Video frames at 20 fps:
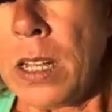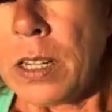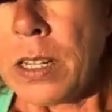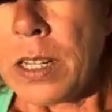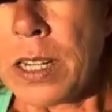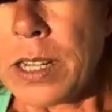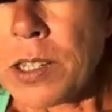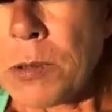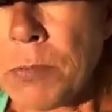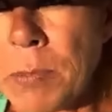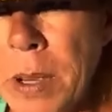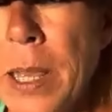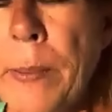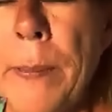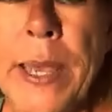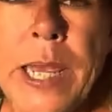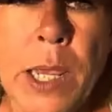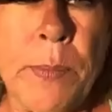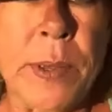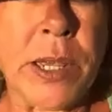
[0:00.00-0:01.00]
this may
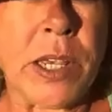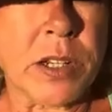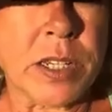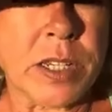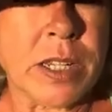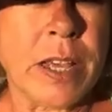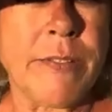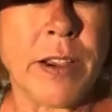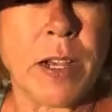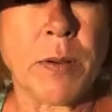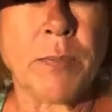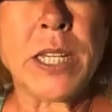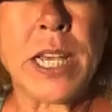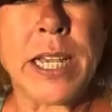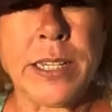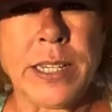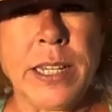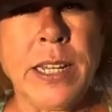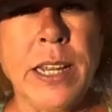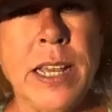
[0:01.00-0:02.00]
be because they've
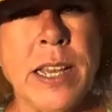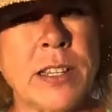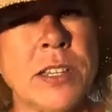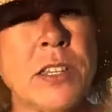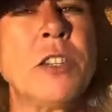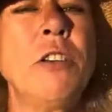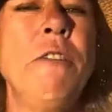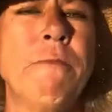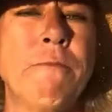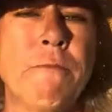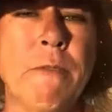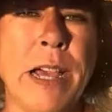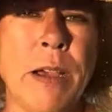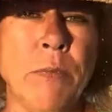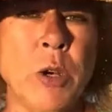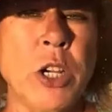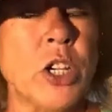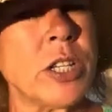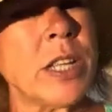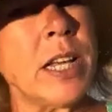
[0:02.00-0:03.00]
updated their software,
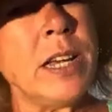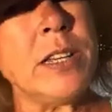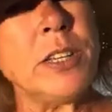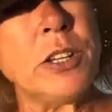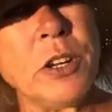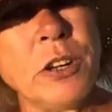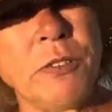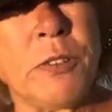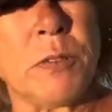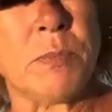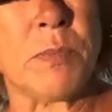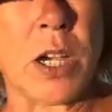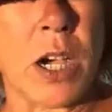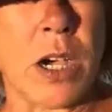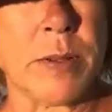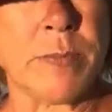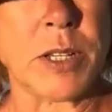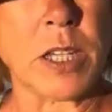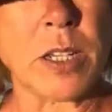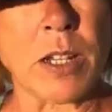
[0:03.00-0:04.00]
which they do from
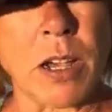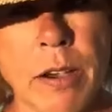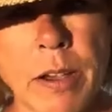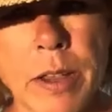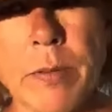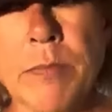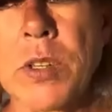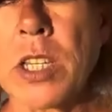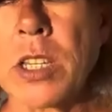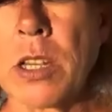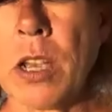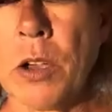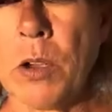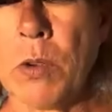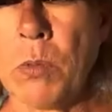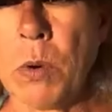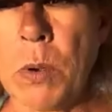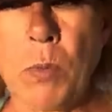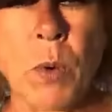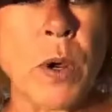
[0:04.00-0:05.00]
time to time.
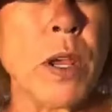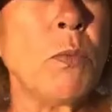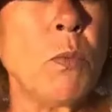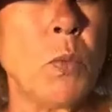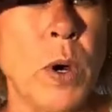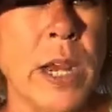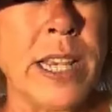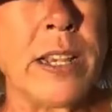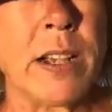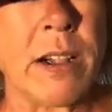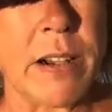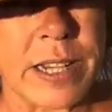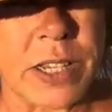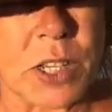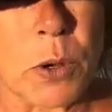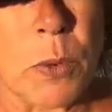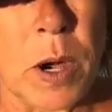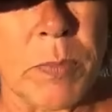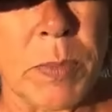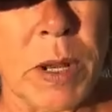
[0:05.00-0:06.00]
So when we guys
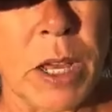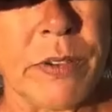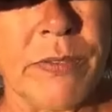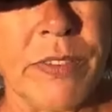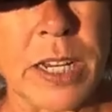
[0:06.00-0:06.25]
who upload